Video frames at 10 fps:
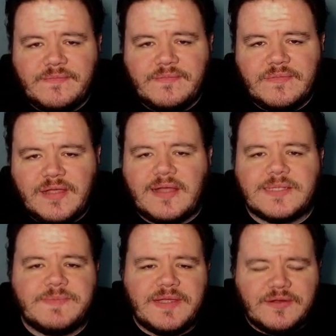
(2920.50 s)

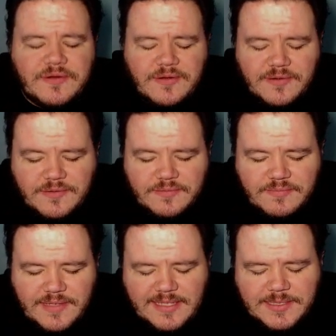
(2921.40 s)
Cosmic or
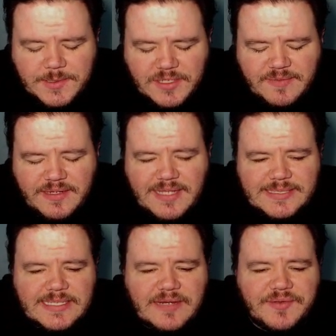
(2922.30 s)
Kings of Urban
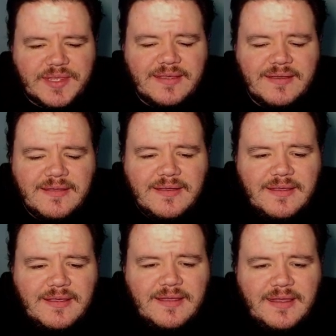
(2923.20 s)
necessarily.
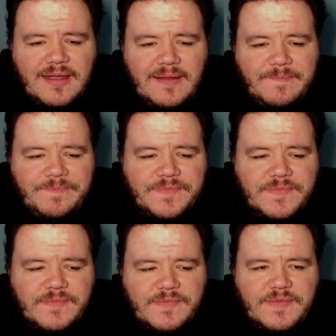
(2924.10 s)

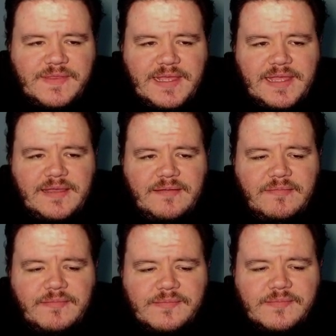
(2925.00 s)
The
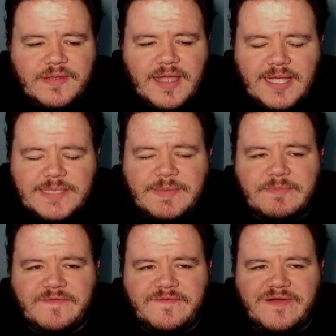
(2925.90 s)
Cosmic
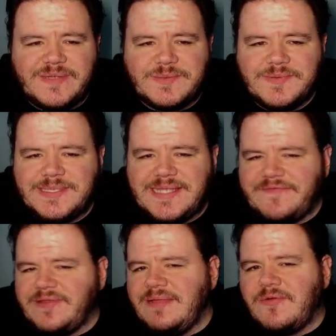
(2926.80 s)
performance was
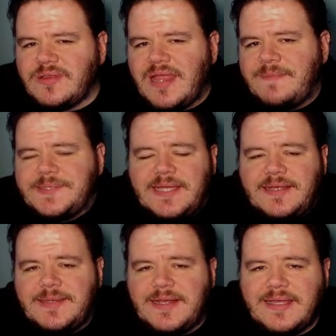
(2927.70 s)
definitely more
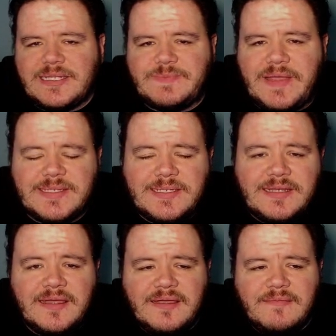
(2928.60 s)
lopsided than I
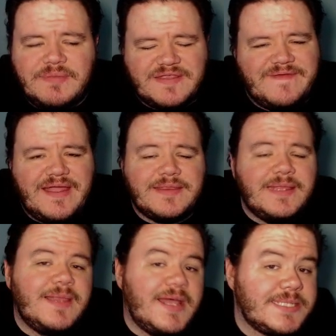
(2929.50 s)
expected, but the fact they
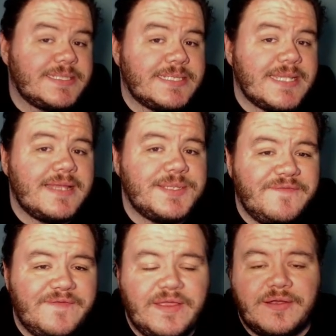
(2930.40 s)
lost the set to
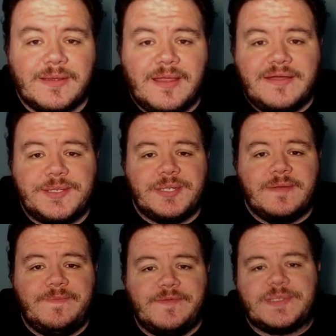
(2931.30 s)
failure to launch
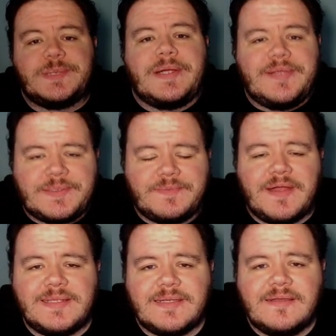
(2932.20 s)
was very
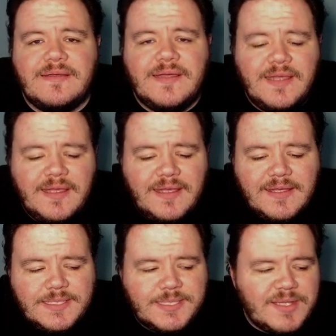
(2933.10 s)
surprising.
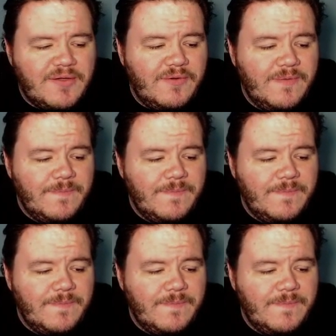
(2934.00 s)
So